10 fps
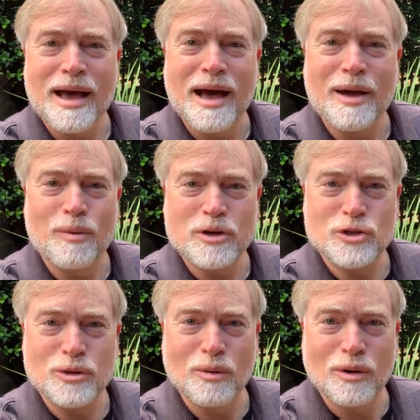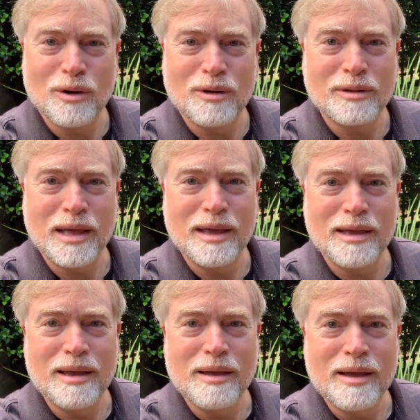I wish you all
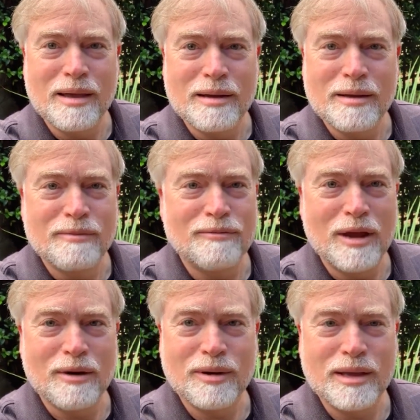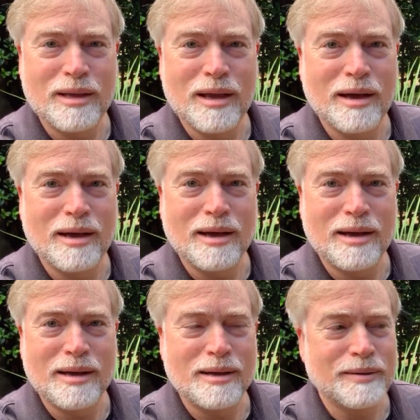a very
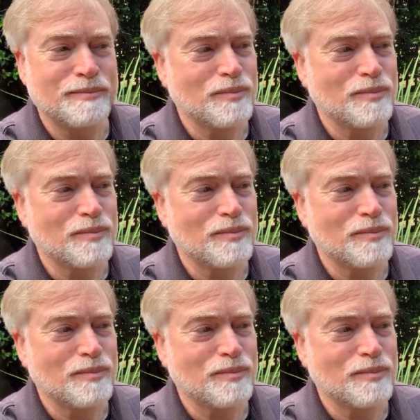uh,